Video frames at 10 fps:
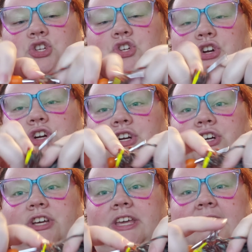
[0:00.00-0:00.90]
sugar
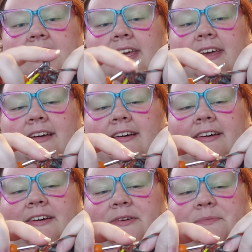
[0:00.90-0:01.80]
cookie
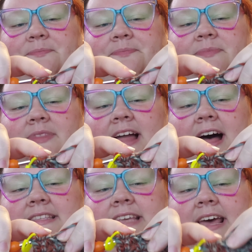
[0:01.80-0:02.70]

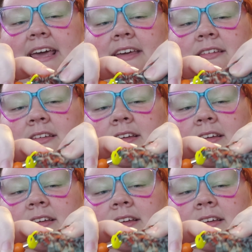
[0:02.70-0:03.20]
latte.